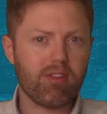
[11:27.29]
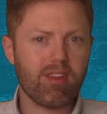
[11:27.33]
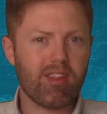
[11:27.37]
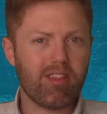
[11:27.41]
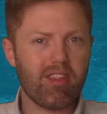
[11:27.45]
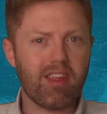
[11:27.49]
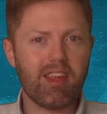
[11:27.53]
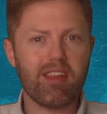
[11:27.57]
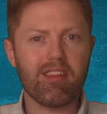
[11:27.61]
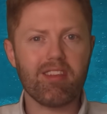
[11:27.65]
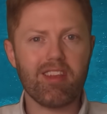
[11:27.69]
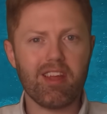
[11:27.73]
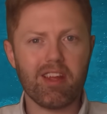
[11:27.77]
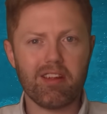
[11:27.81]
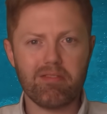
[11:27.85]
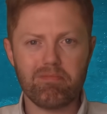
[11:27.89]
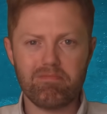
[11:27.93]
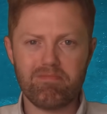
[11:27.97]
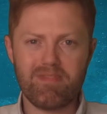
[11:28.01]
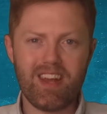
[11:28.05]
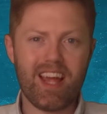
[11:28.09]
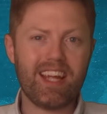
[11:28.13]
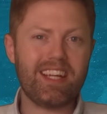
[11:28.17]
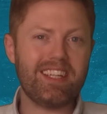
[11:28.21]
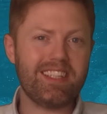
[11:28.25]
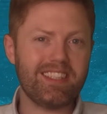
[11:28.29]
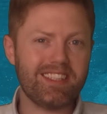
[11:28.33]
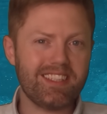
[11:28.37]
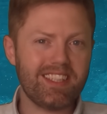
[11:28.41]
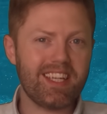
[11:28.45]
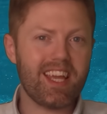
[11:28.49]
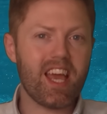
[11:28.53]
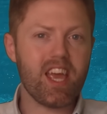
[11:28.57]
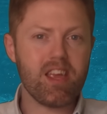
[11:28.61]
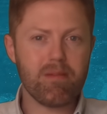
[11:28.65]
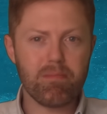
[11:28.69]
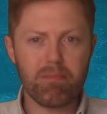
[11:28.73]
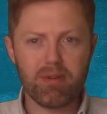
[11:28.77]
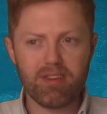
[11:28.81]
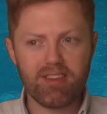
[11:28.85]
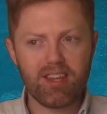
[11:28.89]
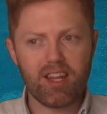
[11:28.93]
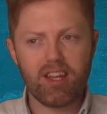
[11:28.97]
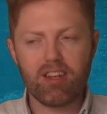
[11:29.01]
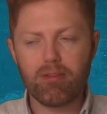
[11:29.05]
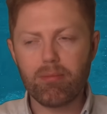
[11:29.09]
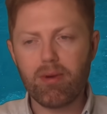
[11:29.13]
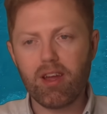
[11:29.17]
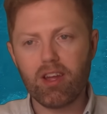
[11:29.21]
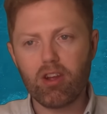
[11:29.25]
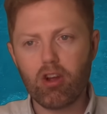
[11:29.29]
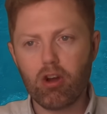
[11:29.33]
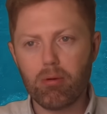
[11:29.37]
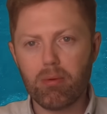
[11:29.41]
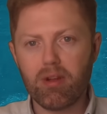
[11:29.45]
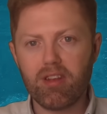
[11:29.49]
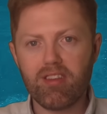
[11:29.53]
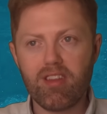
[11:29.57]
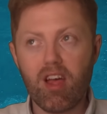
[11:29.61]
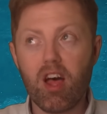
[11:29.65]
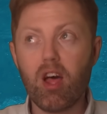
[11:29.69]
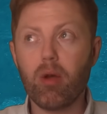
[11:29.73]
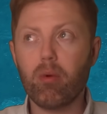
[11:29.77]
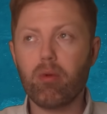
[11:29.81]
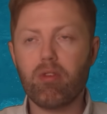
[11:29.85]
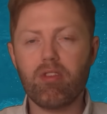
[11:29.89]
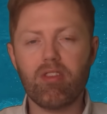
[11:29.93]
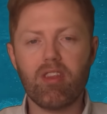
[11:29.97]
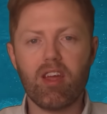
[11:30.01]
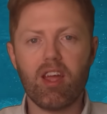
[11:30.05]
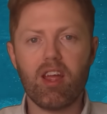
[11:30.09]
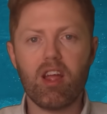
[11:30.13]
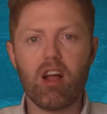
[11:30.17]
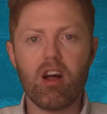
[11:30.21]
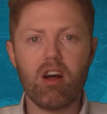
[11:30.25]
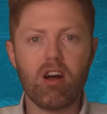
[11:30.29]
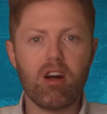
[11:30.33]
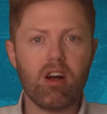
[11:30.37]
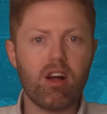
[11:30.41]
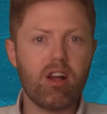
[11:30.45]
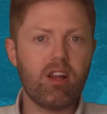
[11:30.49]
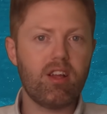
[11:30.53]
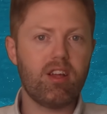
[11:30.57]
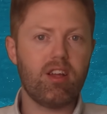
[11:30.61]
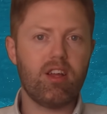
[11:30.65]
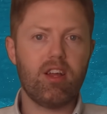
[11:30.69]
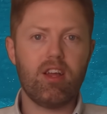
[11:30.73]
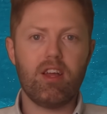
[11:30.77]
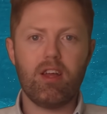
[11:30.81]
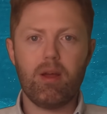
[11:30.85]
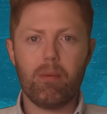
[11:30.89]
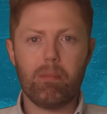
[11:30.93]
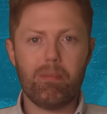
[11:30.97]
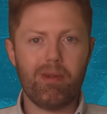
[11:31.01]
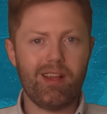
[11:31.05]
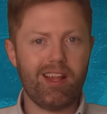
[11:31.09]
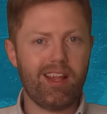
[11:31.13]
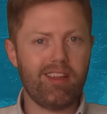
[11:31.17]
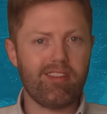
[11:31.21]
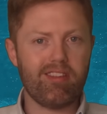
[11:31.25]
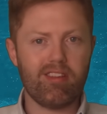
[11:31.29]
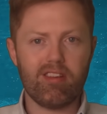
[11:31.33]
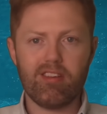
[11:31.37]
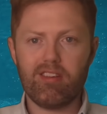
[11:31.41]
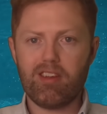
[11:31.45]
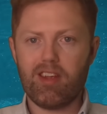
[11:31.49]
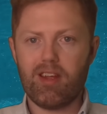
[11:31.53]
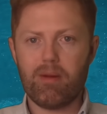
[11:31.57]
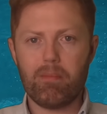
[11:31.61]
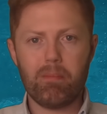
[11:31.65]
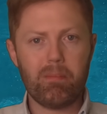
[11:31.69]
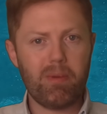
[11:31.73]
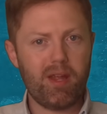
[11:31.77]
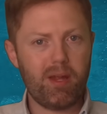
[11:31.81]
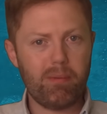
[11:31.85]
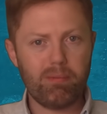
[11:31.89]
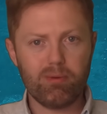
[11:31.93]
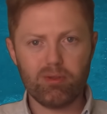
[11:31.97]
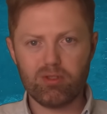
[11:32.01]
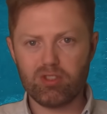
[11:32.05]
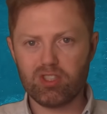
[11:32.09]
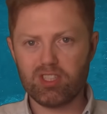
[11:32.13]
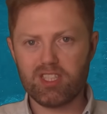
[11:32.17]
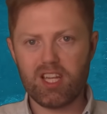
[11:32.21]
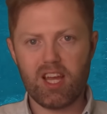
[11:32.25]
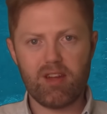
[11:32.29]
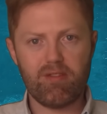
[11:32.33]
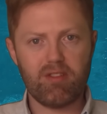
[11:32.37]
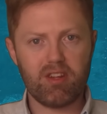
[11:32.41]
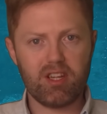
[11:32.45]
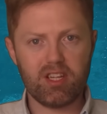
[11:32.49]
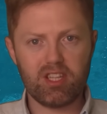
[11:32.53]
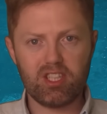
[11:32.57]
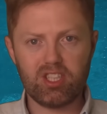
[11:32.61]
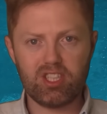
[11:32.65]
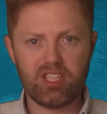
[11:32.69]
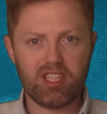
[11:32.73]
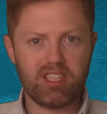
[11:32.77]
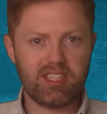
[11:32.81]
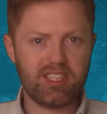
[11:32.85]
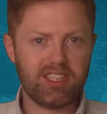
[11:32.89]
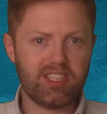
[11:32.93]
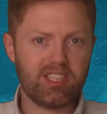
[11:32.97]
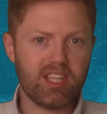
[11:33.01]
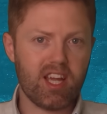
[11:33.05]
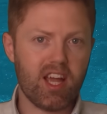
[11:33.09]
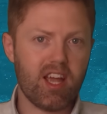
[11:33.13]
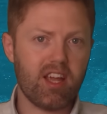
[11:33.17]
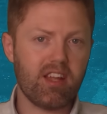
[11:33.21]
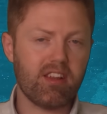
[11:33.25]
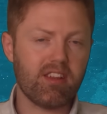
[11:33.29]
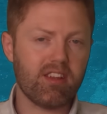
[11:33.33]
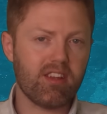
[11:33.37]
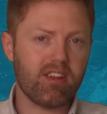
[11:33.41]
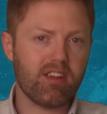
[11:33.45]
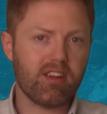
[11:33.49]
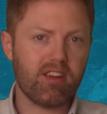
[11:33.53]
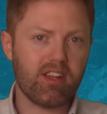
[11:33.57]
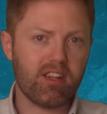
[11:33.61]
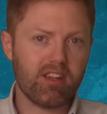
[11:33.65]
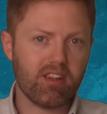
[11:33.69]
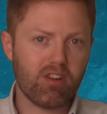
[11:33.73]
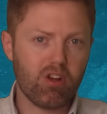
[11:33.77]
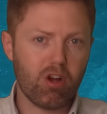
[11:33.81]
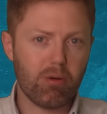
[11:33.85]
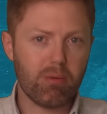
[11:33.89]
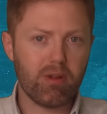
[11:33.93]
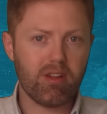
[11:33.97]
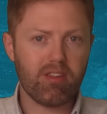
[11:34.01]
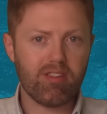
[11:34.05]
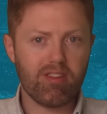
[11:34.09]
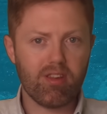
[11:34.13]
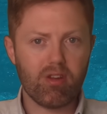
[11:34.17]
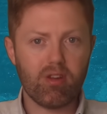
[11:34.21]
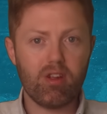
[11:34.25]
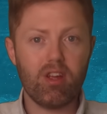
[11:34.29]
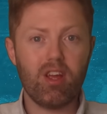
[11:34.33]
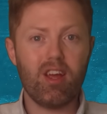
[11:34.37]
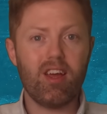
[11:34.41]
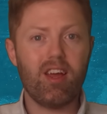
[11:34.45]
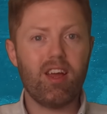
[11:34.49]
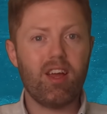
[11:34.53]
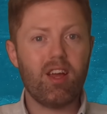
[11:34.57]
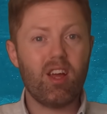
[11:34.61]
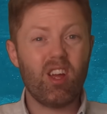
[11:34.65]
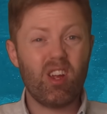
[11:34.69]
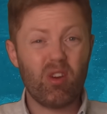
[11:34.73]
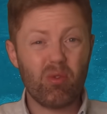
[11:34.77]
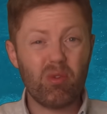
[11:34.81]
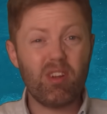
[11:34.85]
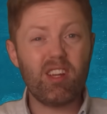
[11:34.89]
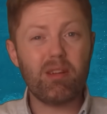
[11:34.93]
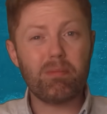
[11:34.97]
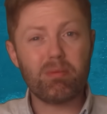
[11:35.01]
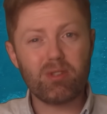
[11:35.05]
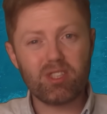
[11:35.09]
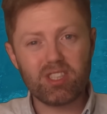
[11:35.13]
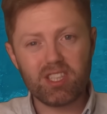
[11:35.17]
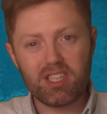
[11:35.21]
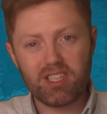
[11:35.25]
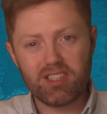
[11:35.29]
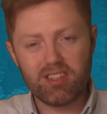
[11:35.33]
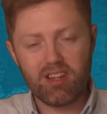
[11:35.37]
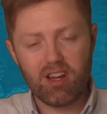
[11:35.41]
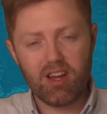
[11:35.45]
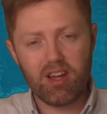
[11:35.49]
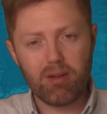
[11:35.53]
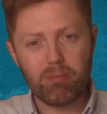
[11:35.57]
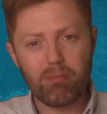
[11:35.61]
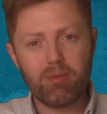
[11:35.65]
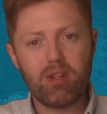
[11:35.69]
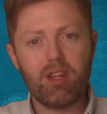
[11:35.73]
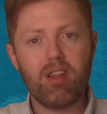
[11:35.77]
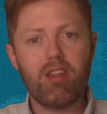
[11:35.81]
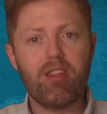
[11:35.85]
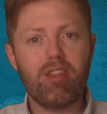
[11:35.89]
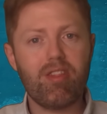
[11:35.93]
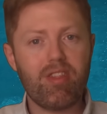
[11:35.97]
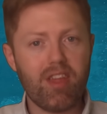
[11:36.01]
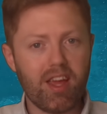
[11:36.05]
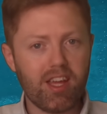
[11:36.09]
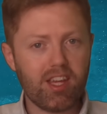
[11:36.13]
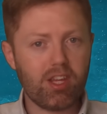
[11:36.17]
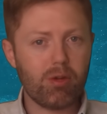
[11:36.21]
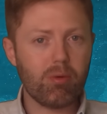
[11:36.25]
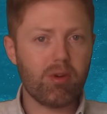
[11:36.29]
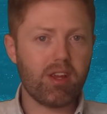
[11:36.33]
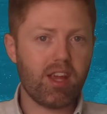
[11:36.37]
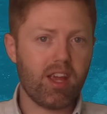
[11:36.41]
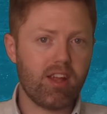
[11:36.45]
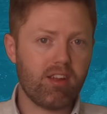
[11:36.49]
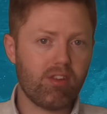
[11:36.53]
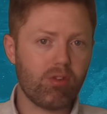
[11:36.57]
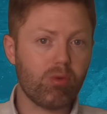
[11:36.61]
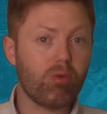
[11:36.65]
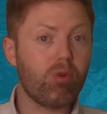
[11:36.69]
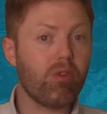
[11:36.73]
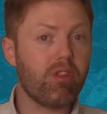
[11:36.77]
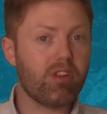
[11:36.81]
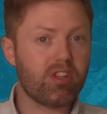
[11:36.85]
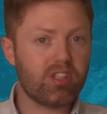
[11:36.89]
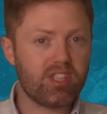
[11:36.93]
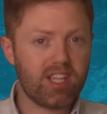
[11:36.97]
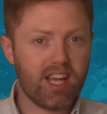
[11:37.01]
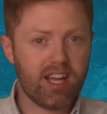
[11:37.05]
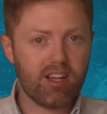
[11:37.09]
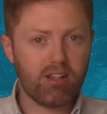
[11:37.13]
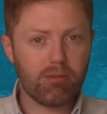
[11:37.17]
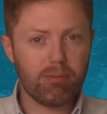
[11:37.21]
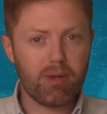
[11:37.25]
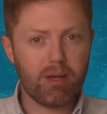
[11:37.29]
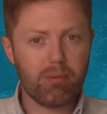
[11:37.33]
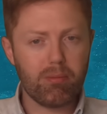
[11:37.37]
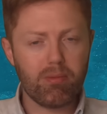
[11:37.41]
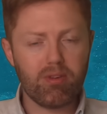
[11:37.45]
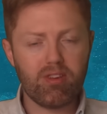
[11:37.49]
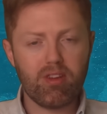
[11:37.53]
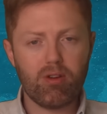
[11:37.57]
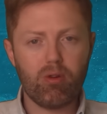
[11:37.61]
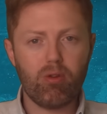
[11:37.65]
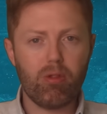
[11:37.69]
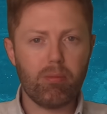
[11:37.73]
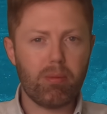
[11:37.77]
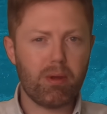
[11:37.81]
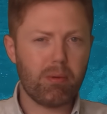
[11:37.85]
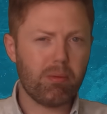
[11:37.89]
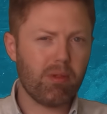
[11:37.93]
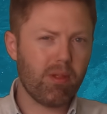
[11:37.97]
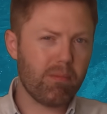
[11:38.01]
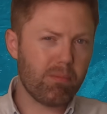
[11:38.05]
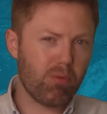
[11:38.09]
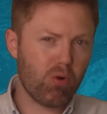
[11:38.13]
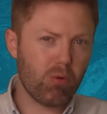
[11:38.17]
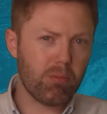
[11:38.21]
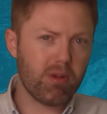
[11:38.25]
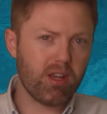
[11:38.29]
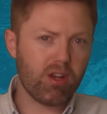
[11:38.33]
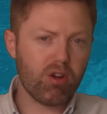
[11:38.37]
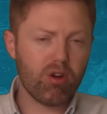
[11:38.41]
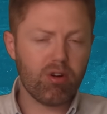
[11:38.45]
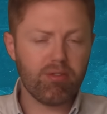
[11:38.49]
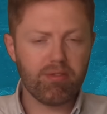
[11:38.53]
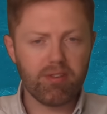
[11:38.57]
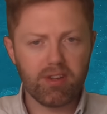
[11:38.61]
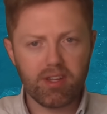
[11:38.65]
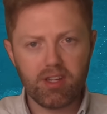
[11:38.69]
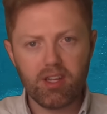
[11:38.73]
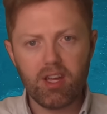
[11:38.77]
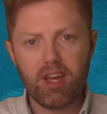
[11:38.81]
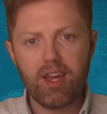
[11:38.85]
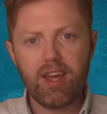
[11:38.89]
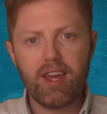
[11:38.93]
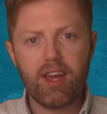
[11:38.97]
I think it's like 98% of my comments, I would say, are pleasant and people just having a chitty chat in the comments. So really appreciate your time. Thank you again to all the channel members and all the people that bought me a coffee.